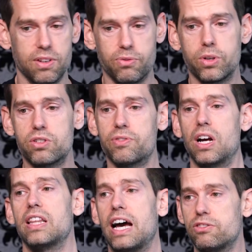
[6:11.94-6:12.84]
voiceover
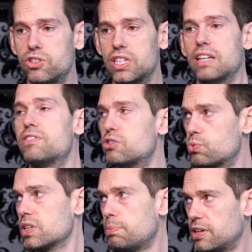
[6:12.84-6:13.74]
allows you to give these
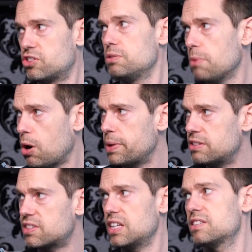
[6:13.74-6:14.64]
really punchy
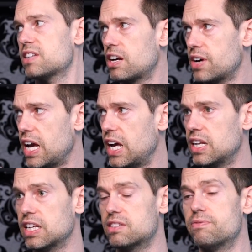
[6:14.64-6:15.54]
moments, get inside her head,
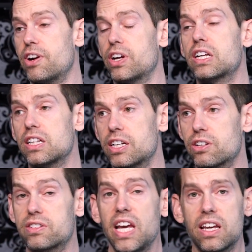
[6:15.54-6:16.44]
and get some very
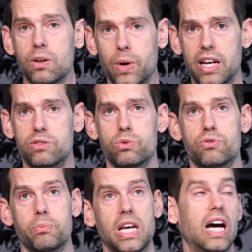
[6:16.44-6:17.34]
clear takeaways, which
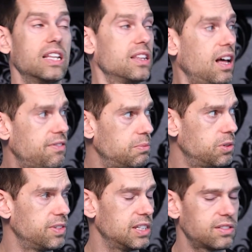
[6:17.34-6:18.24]
for me, I love in
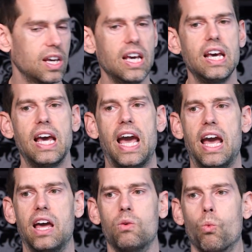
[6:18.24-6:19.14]
movies.
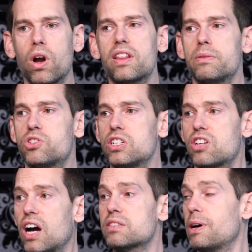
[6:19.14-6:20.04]
And one of them she
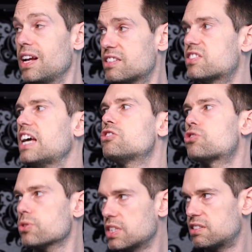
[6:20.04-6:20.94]
talks about,
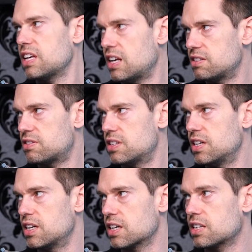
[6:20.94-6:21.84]
essentially says
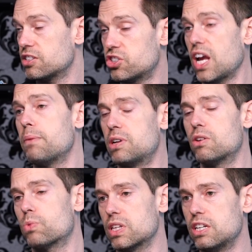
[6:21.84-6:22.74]
the cliche, but in a
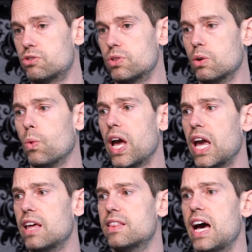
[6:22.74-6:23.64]
really interesting
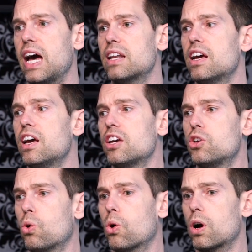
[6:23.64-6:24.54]
way, that
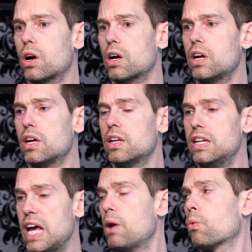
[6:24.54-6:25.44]
your
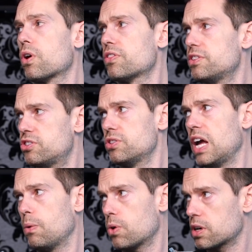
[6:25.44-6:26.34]
net worth is your
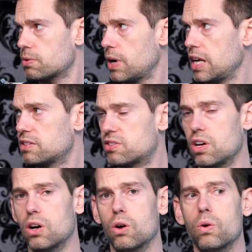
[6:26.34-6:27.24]
network, right?
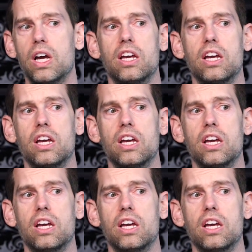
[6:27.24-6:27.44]
So